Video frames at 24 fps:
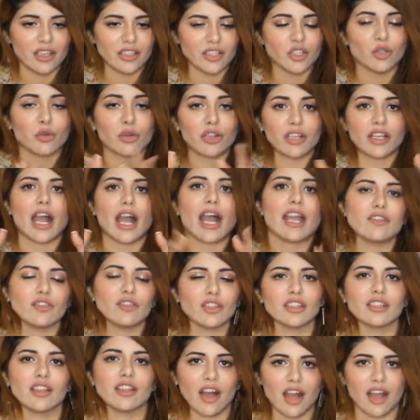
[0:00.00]
Your guy
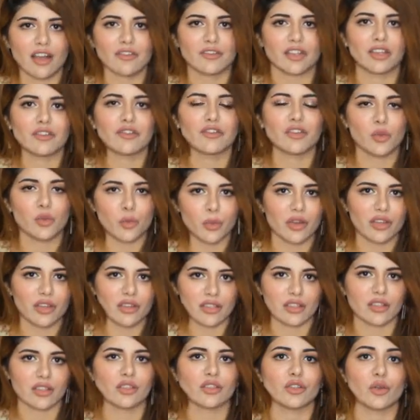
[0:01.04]
will love if you wear
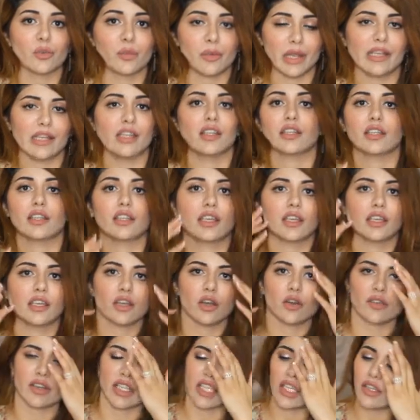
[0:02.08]
this on your wedding day
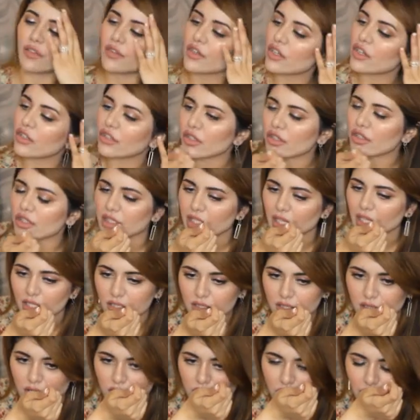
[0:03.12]
or even on your
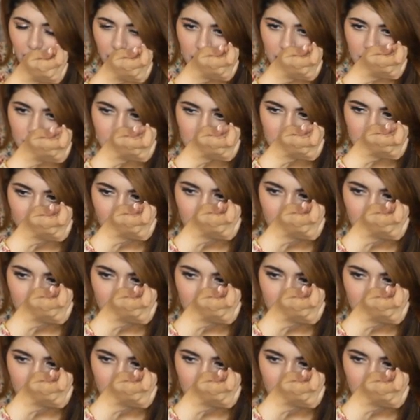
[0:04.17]
dates, you guys.